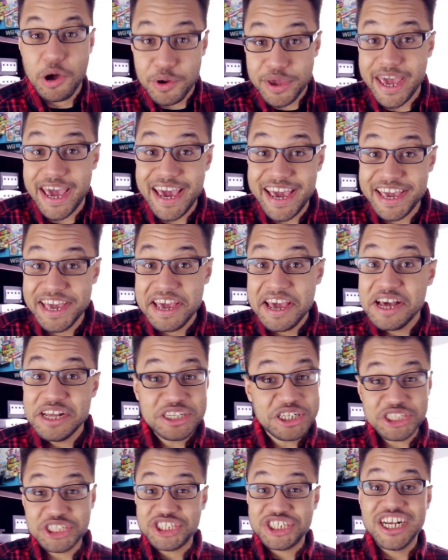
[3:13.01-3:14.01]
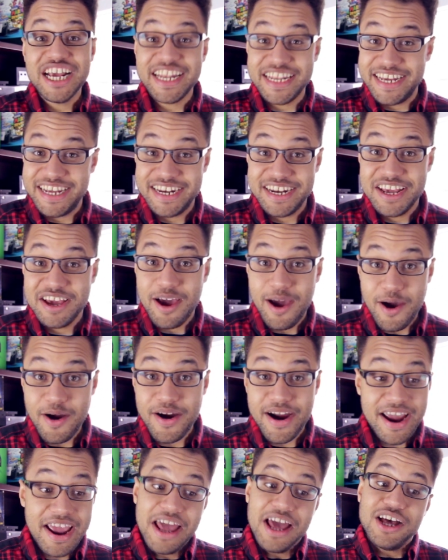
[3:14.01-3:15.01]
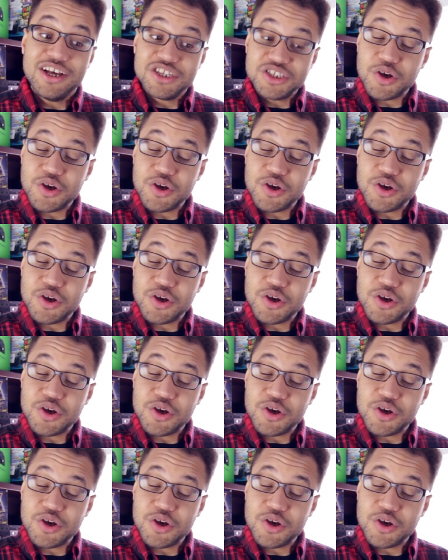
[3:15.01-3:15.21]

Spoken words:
Okay. Just chilling. All right.